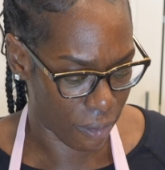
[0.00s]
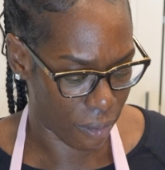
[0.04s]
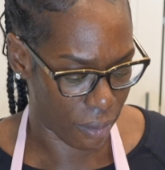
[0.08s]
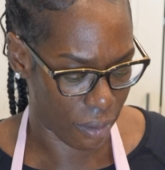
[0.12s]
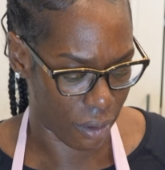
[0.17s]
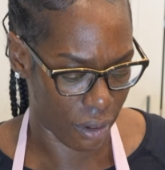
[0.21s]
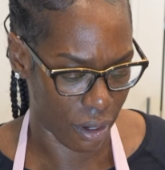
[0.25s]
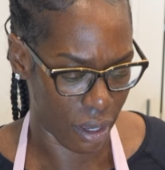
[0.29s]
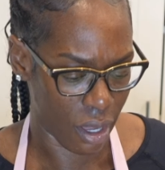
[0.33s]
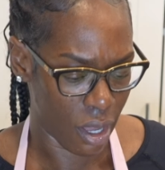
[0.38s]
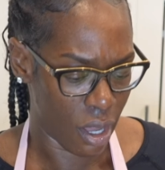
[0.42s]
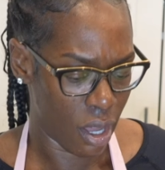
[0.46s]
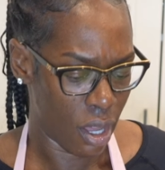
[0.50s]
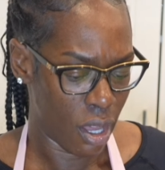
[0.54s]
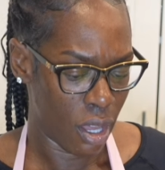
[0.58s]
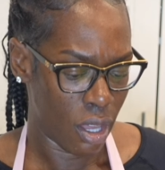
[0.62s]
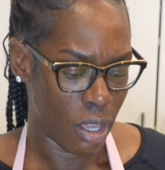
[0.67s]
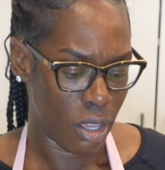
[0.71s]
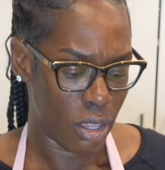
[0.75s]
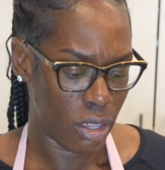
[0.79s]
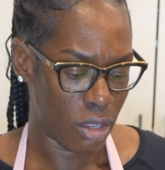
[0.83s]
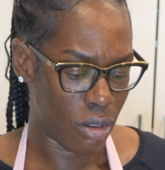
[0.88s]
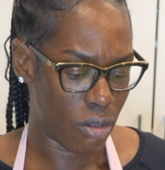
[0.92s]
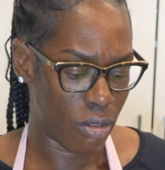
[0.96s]
or
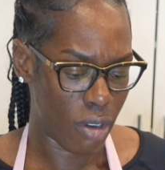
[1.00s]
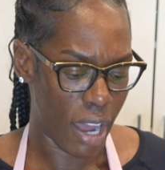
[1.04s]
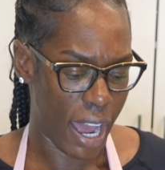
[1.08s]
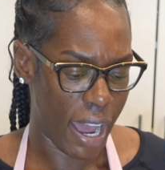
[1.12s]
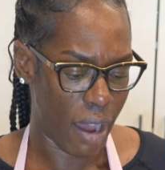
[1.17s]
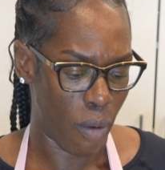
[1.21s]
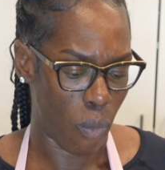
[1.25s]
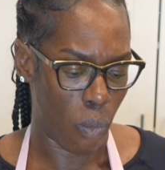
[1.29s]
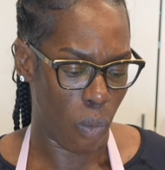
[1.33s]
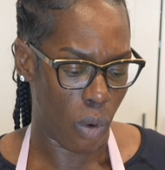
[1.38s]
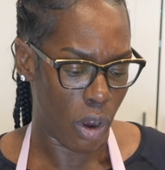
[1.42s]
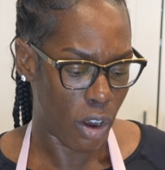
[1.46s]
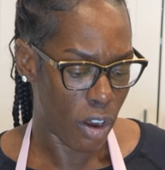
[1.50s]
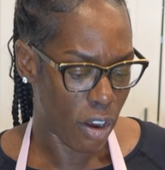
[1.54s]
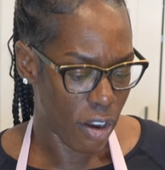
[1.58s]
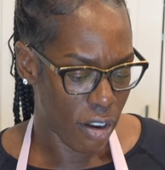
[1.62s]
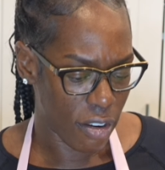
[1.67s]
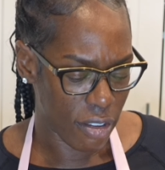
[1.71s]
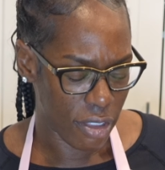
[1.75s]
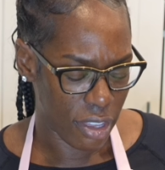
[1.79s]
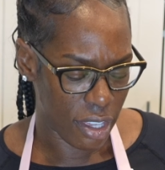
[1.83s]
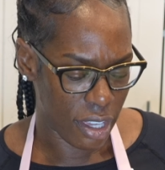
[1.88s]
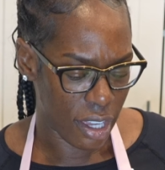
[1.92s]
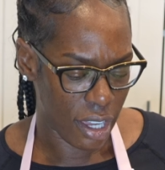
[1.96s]
you're not
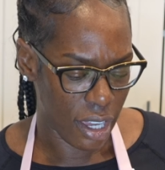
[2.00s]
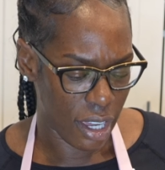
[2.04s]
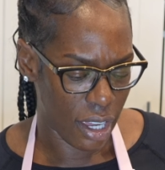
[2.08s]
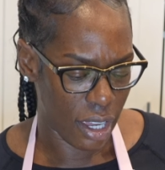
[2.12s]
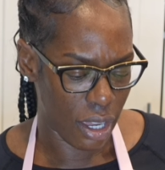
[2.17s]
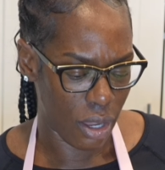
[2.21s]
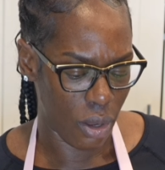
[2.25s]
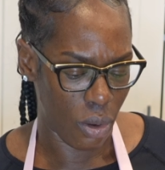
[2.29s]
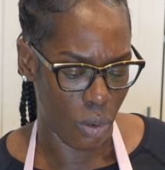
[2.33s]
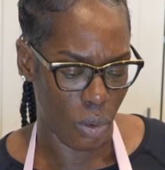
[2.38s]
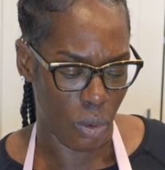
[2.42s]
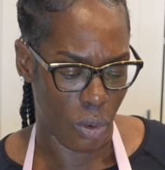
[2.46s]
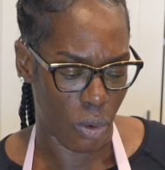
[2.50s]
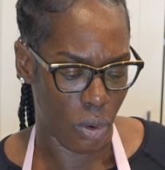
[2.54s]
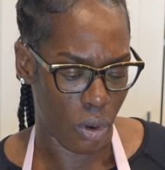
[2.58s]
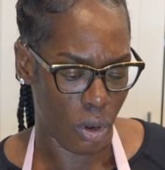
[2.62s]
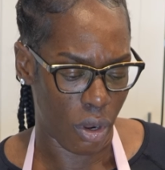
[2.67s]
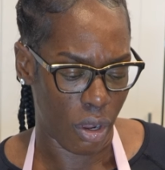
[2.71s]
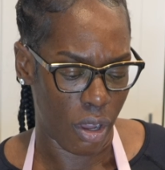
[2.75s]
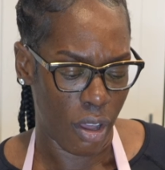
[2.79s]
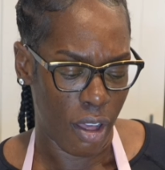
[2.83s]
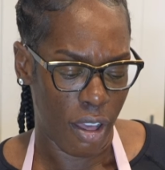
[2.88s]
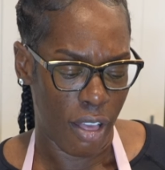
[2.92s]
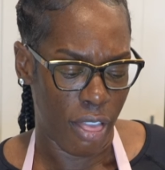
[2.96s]
worthy
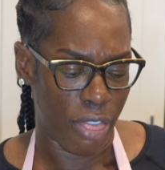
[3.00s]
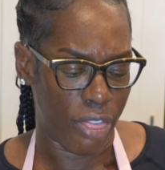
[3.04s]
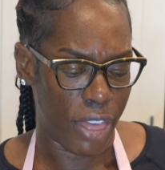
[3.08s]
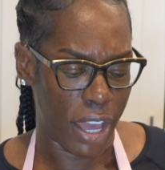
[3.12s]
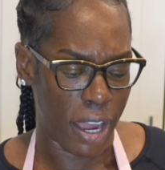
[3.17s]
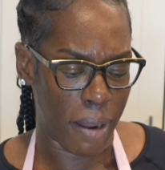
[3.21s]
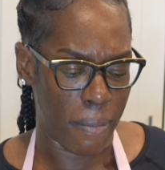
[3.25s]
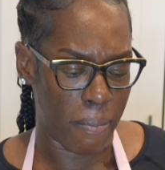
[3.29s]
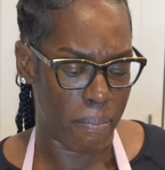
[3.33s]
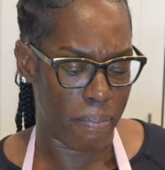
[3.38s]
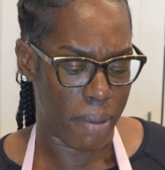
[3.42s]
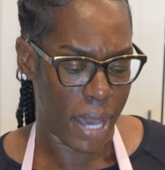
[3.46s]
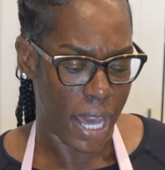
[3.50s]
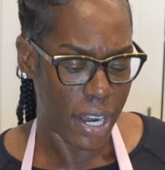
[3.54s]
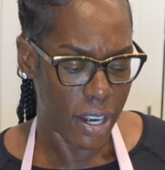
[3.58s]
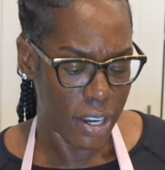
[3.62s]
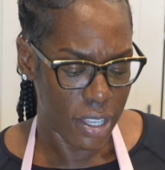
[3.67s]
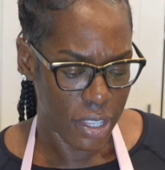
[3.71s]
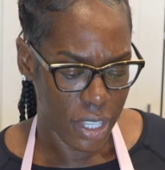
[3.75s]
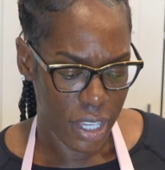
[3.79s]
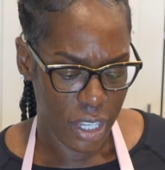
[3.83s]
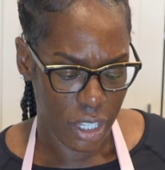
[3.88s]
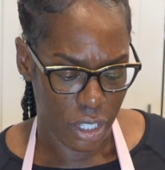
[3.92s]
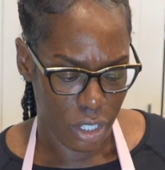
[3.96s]
or they're better
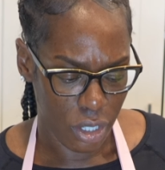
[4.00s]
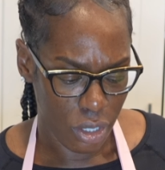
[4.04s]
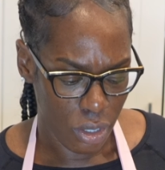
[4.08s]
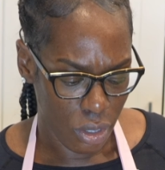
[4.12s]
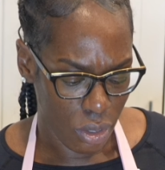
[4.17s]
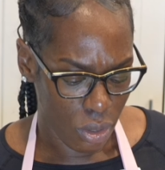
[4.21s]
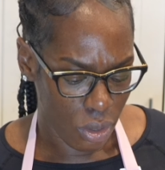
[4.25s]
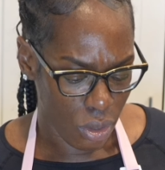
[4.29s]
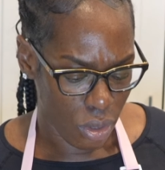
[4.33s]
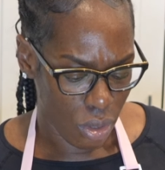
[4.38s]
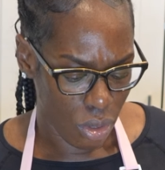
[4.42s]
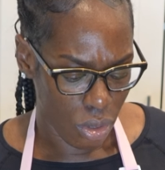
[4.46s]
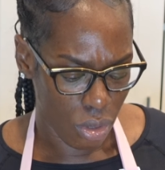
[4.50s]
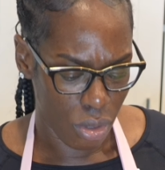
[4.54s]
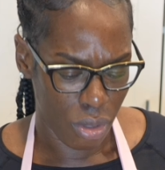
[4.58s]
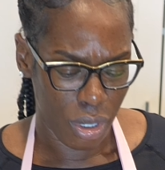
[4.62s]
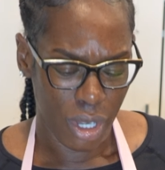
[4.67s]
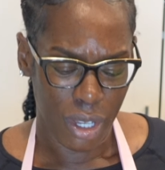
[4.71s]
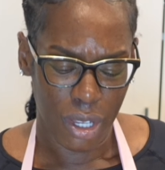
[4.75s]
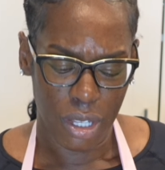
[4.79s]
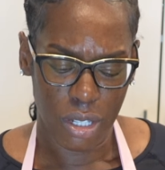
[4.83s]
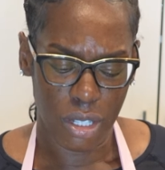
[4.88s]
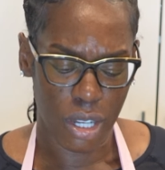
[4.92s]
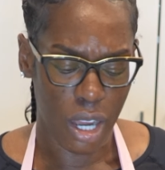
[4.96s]
than
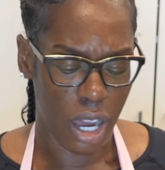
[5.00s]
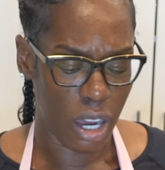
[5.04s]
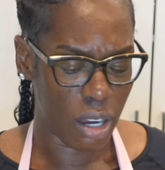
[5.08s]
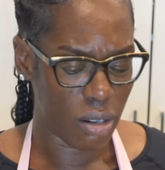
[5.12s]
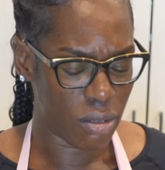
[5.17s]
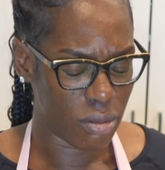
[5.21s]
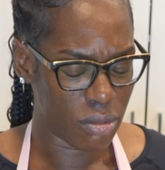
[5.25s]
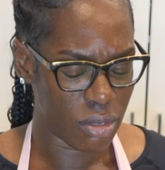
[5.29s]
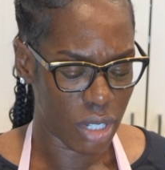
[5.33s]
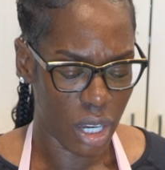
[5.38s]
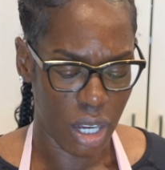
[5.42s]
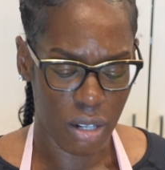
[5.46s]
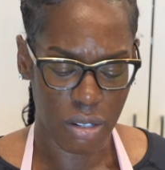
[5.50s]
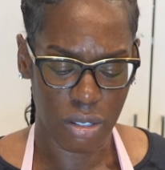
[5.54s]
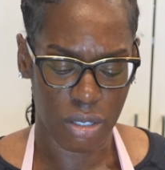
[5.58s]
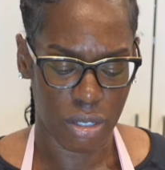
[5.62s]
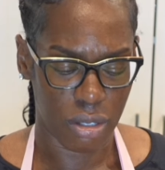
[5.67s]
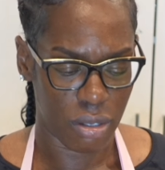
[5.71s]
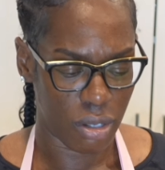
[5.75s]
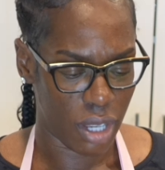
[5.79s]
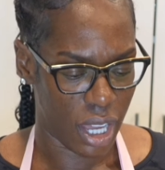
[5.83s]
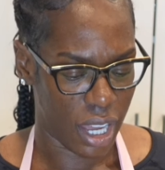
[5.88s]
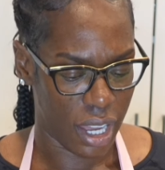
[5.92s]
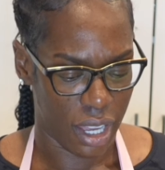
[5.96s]
you. Don't don't
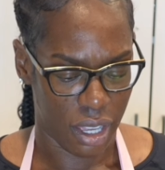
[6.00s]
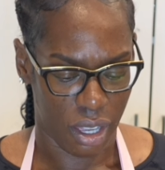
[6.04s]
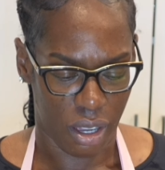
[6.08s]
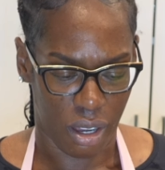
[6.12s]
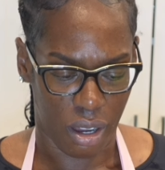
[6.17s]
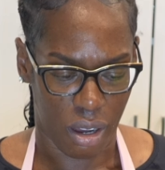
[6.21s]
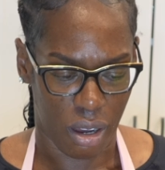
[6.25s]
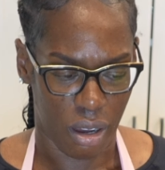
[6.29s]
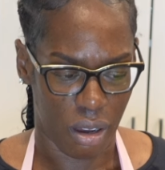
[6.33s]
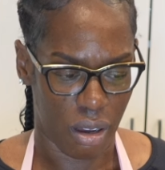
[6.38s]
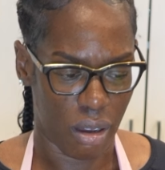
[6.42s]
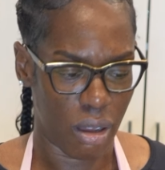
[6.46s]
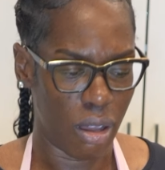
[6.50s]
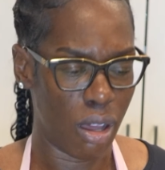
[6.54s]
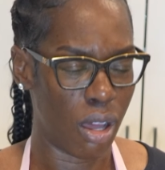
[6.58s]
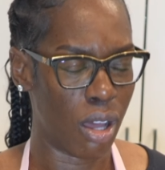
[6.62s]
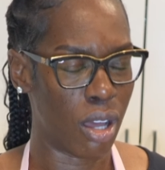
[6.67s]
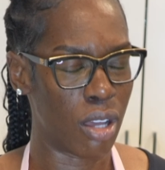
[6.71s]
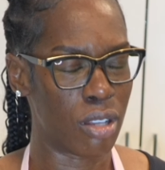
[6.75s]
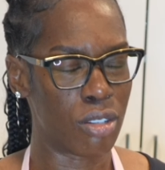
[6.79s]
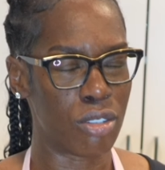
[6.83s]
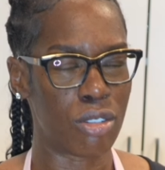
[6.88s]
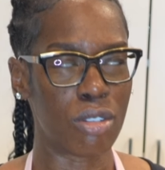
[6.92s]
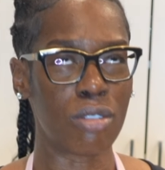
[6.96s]
do that, y'all.
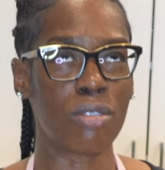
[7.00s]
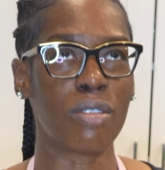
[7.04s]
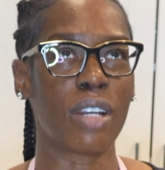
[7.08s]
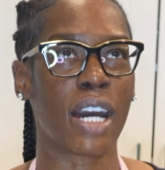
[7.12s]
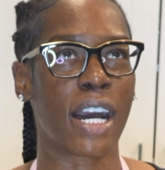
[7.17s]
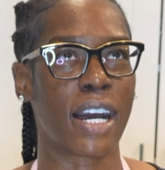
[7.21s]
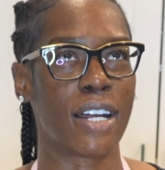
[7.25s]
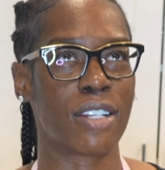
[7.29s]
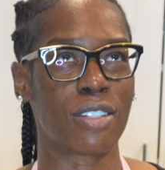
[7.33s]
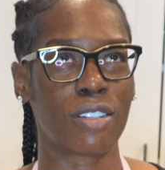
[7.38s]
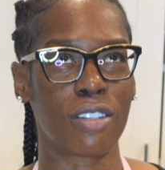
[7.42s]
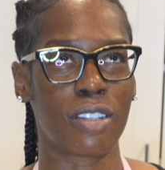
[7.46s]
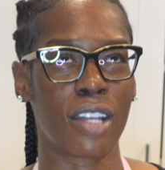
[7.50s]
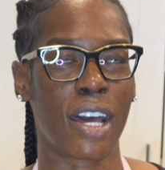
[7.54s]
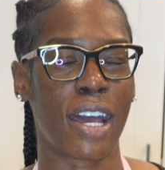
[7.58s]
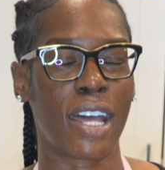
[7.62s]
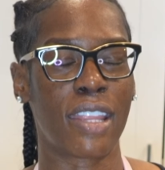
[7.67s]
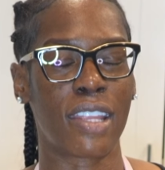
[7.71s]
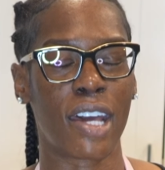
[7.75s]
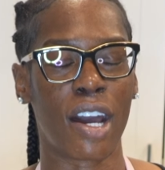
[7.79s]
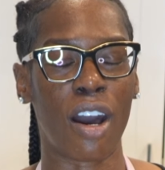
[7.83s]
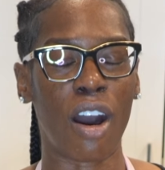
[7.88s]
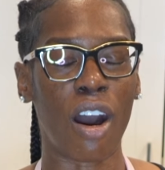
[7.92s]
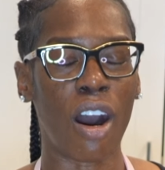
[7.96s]
Do not do that.
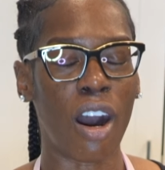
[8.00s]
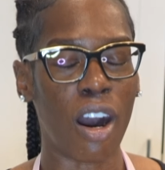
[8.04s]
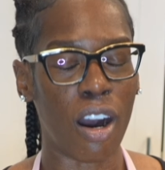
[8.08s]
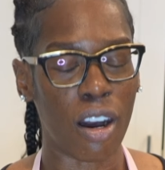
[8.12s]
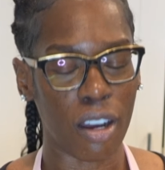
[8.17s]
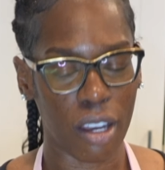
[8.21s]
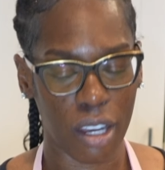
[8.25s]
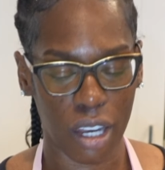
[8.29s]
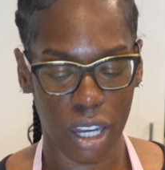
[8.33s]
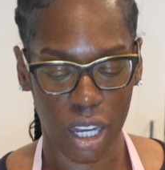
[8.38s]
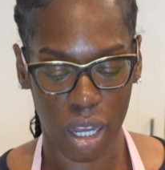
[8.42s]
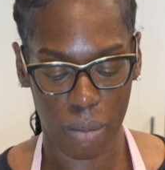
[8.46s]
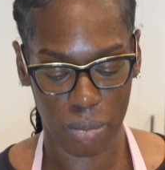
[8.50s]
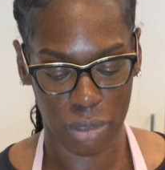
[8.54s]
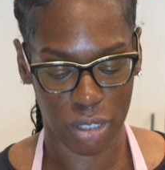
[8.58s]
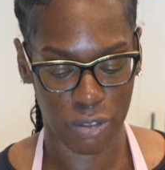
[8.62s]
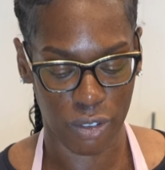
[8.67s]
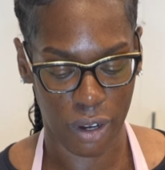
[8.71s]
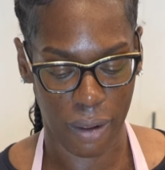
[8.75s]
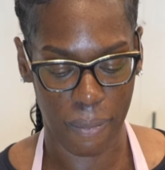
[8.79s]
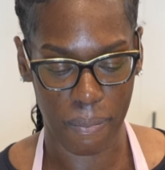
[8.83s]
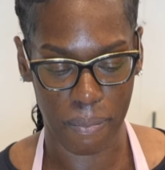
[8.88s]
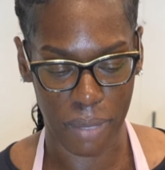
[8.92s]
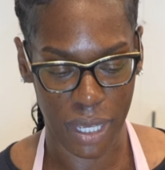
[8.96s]
And that all comes
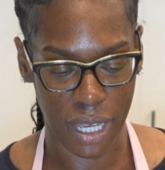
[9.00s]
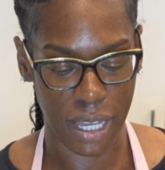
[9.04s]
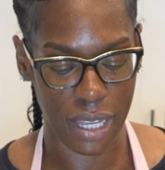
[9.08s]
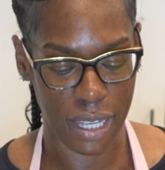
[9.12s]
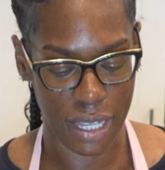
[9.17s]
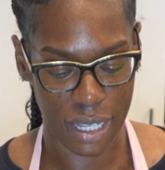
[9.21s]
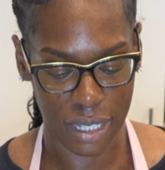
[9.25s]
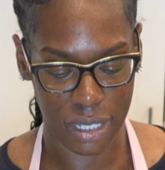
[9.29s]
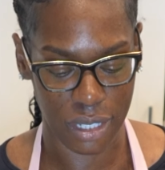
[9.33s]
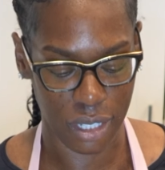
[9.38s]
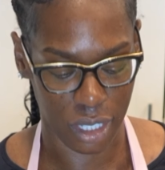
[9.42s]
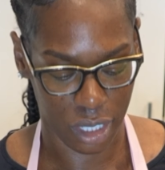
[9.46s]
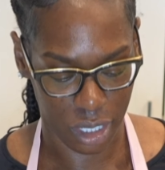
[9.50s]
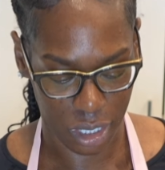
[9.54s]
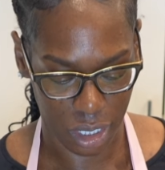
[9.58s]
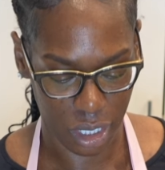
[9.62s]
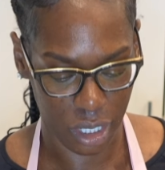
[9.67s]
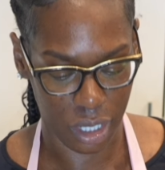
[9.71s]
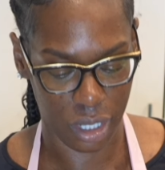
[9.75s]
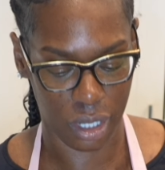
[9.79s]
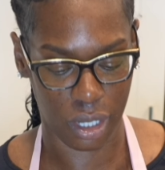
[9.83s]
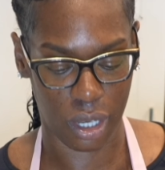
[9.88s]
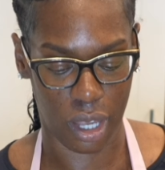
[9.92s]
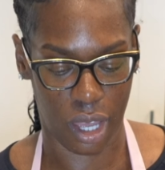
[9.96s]
from being
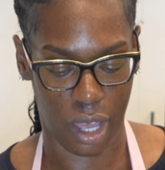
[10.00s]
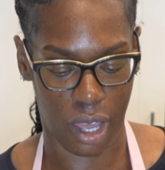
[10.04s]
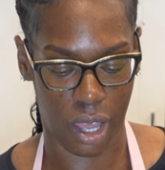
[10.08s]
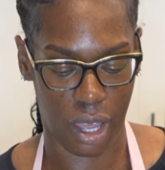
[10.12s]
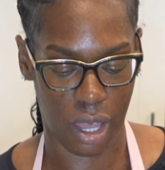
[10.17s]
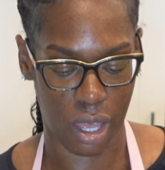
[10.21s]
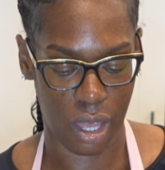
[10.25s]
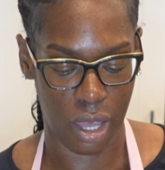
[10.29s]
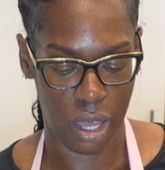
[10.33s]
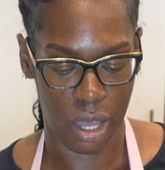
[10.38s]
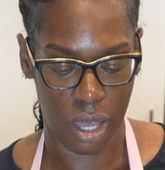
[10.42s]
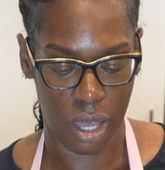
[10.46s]
insecure. Like